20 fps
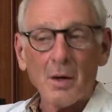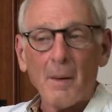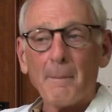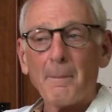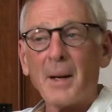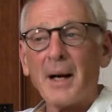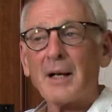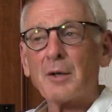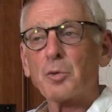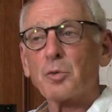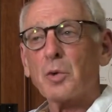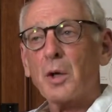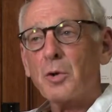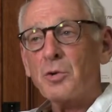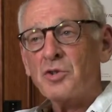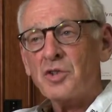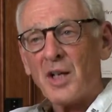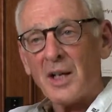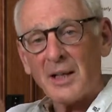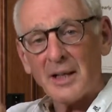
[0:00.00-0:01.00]
by
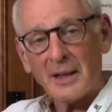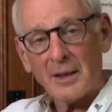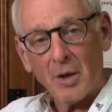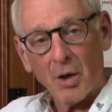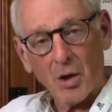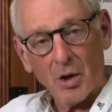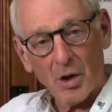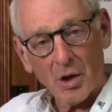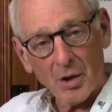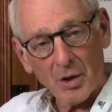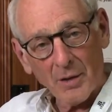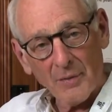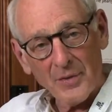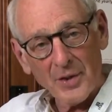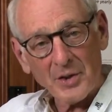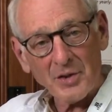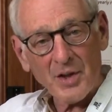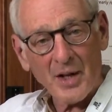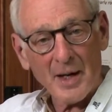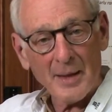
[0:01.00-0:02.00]
rotating all of
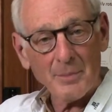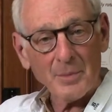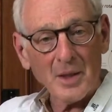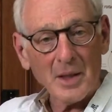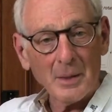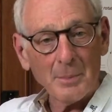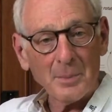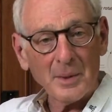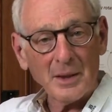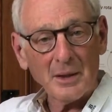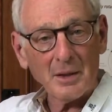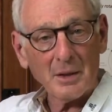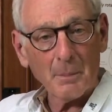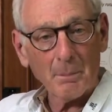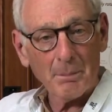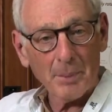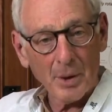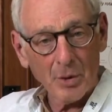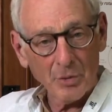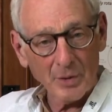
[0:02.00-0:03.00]
the timekeeping
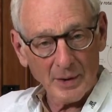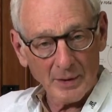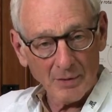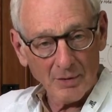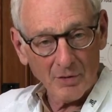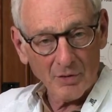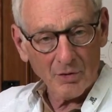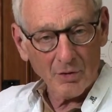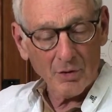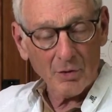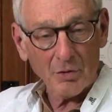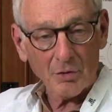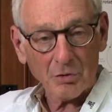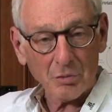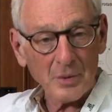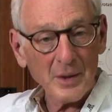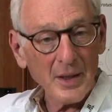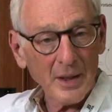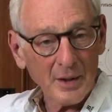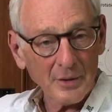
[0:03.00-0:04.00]
components
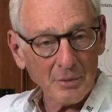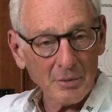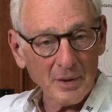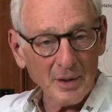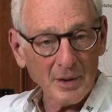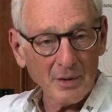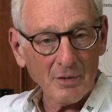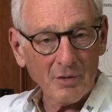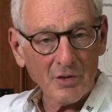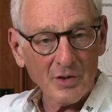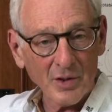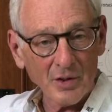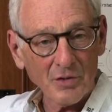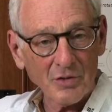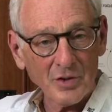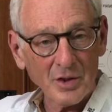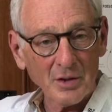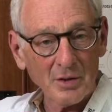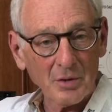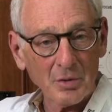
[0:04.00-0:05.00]

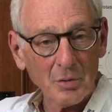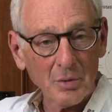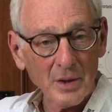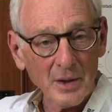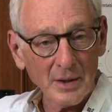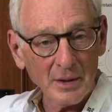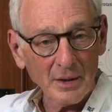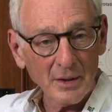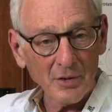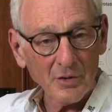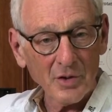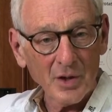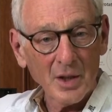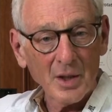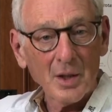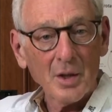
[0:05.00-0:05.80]
360 degrees,